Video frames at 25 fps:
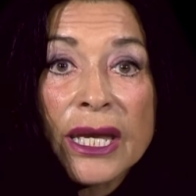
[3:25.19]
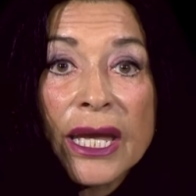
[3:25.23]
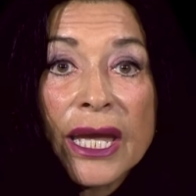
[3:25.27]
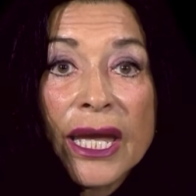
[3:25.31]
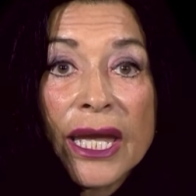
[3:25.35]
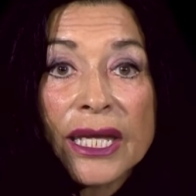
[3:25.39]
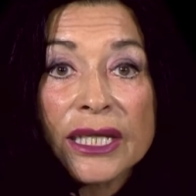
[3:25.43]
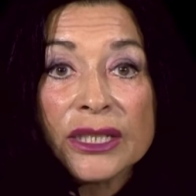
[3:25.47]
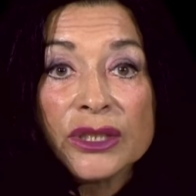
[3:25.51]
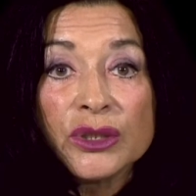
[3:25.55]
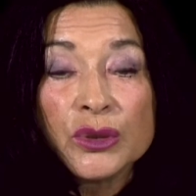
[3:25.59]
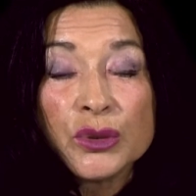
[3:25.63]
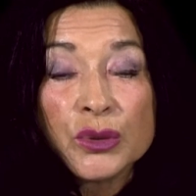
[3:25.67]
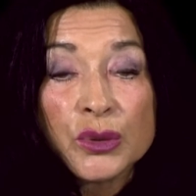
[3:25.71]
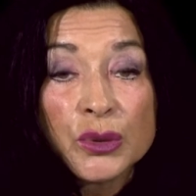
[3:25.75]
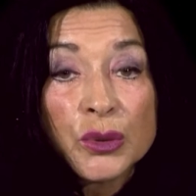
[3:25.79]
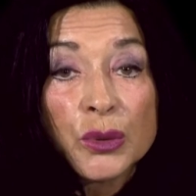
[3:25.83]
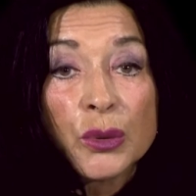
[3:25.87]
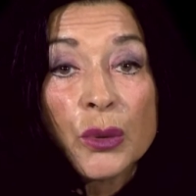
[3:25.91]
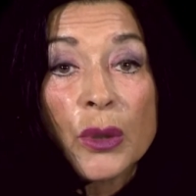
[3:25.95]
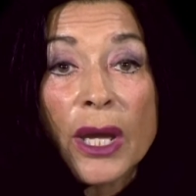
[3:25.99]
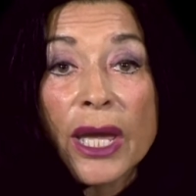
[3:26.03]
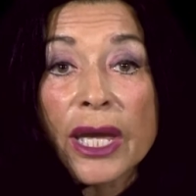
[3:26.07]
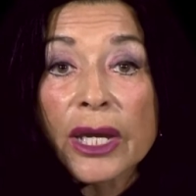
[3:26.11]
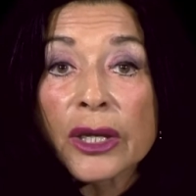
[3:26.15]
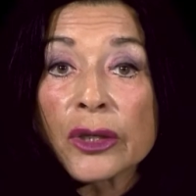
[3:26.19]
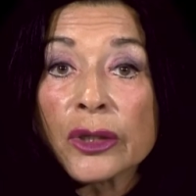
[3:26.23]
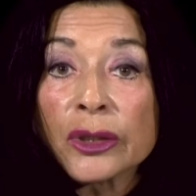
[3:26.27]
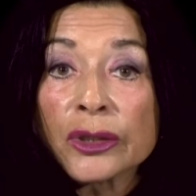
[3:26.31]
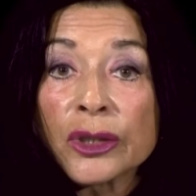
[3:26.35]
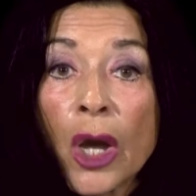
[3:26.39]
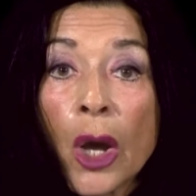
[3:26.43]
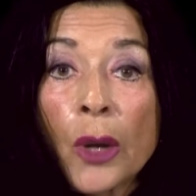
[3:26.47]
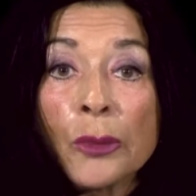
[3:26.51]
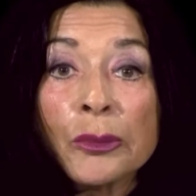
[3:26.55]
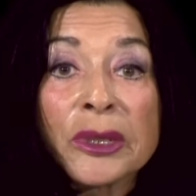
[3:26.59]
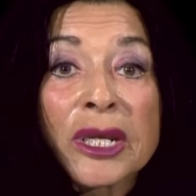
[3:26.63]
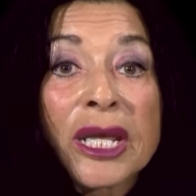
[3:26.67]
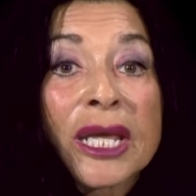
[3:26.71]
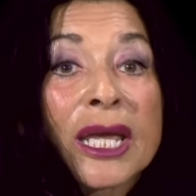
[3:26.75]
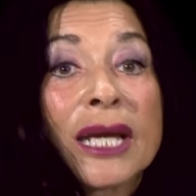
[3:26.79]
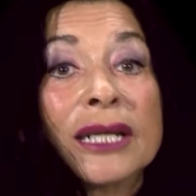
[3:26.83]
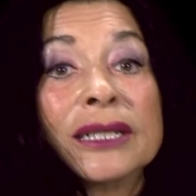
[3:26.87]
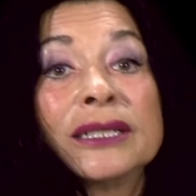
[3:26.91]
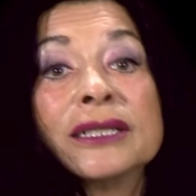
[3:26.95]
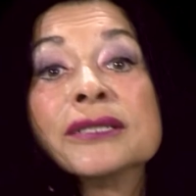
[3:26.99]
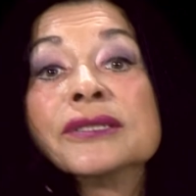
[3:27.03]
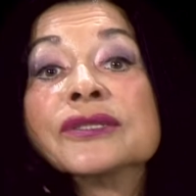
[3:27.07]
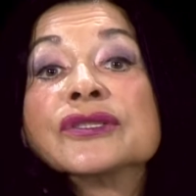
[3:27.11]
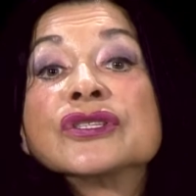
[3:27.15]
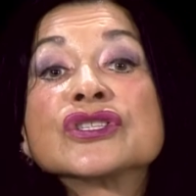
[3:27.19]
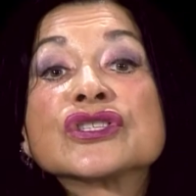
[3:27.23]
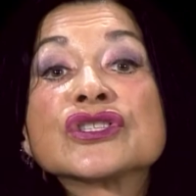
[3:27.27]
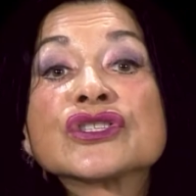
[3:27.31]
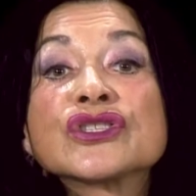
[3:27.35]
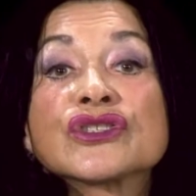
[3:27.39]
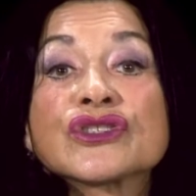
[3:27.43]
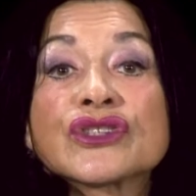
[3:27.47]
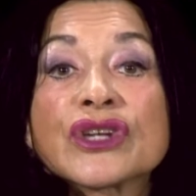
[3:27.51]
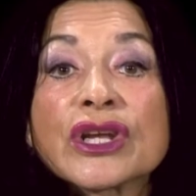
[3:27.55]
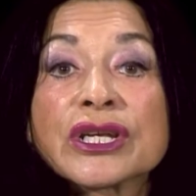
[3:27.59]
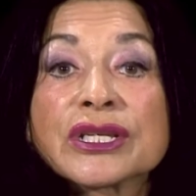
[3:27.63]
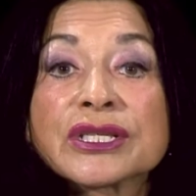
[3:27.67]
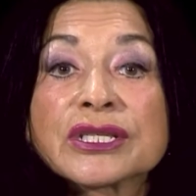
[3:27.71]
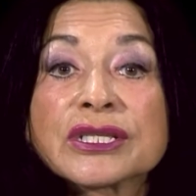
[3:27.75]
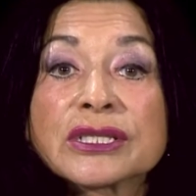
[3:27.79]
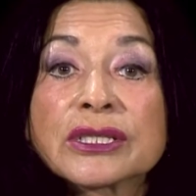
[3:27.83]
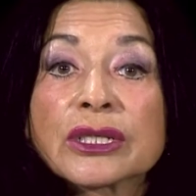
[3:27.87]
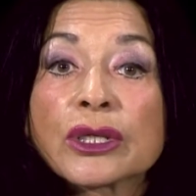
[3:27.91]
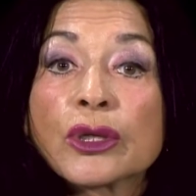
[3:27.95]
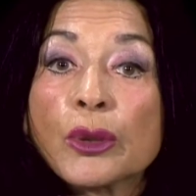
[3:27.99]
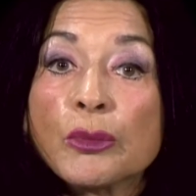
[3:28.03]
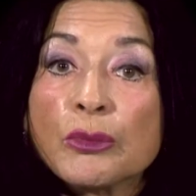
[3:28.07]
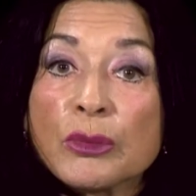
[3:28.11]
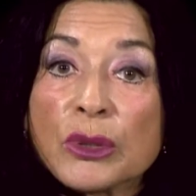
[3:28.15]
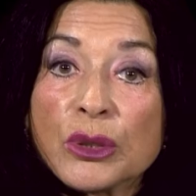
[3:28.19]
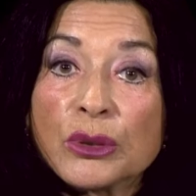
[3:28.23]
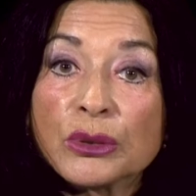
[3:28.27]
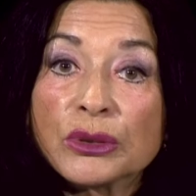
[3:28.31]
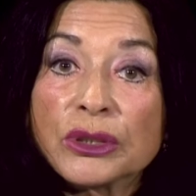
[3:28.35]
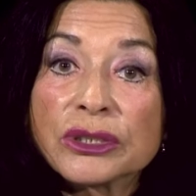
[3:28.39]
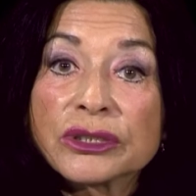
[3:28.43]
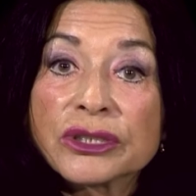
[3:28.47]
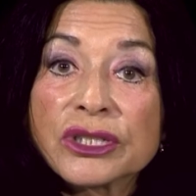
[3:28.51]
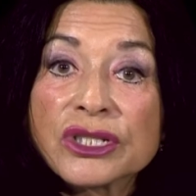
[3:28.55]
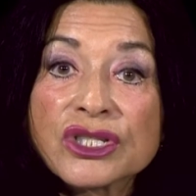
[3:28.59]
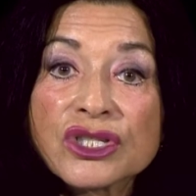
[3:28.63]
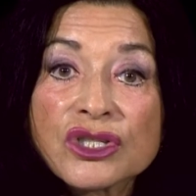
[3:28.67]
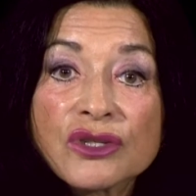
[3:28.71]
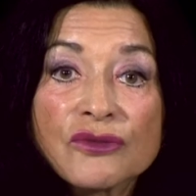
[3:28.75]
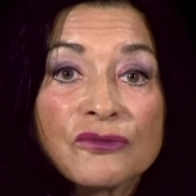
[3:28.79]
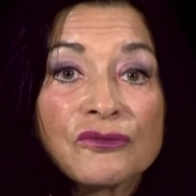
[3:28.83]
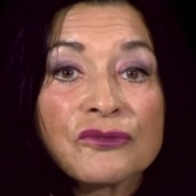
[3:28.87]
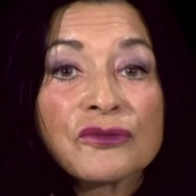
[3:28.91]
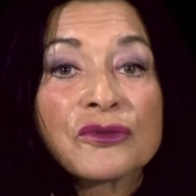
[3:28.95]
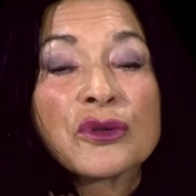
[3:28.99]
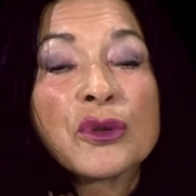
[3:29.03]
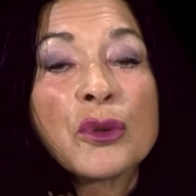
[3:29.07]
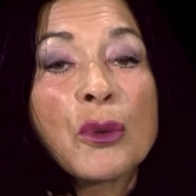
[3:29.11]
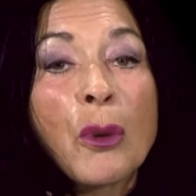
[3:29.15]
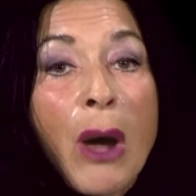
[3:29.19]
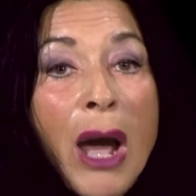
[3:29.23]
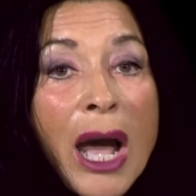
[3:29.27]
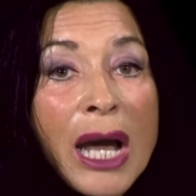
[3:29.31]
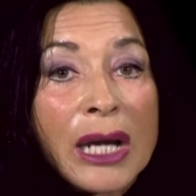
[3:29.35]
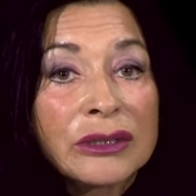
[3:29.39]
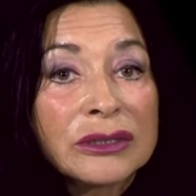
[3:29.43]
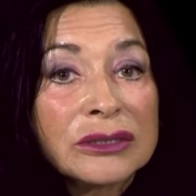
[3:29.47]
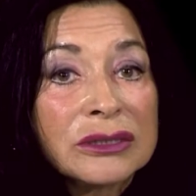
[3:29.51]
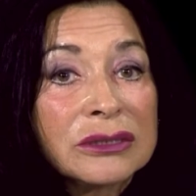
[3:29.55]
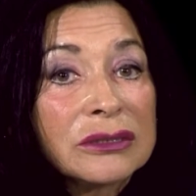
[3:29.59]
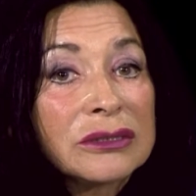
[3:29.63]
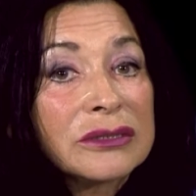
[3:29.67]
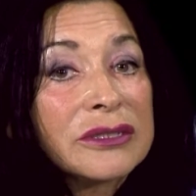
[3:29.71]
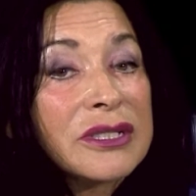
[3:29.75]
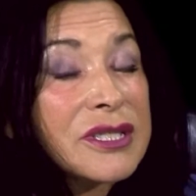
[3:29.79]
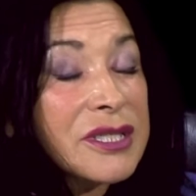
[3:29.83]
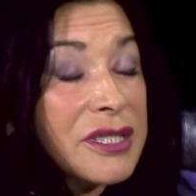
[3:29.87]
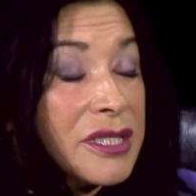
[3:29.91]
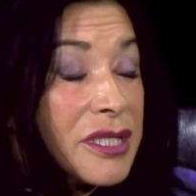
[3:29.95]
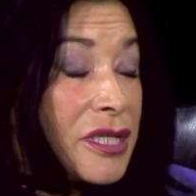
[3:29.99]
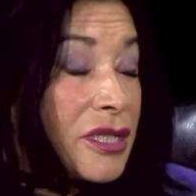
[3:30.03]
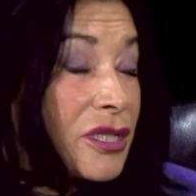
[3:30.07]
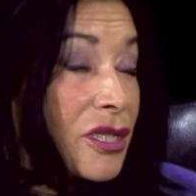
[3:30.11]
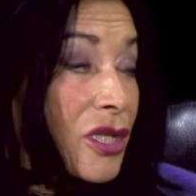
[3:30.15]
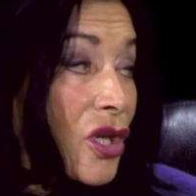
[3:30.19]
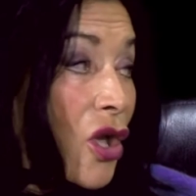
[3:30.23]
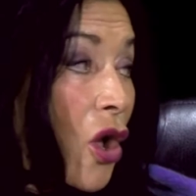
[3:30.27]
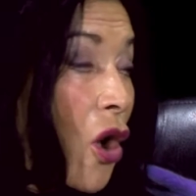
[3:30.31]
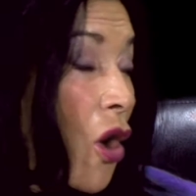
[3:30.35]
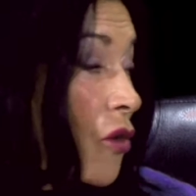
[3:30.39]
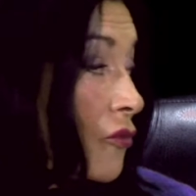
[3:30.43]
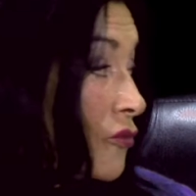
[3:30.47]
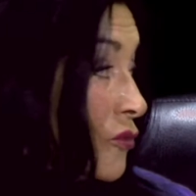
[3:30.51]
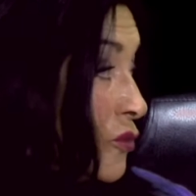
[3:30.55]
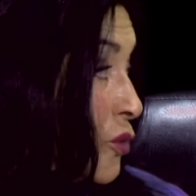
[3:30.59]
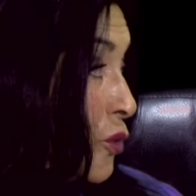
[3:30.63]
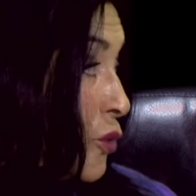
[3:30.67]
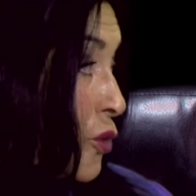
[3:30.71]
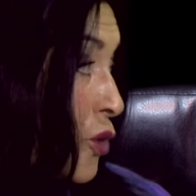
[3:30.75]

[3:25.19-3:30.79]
and to economically distressed communities throughout the city of New